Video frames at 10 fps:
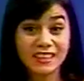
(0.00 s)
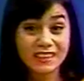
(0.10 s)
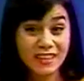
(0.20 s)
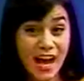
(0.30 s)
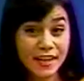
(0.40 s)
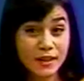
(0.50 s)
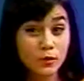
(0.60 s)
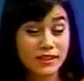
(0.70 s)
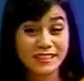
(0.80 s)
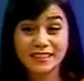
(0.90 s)
collided
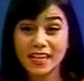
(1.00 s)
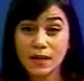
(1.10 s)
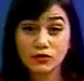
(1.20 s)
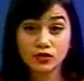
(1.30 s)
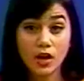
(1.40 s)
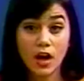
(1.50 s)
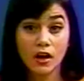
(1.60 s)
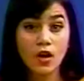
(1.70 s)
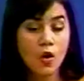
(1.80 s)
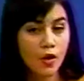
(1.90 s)
with the same truck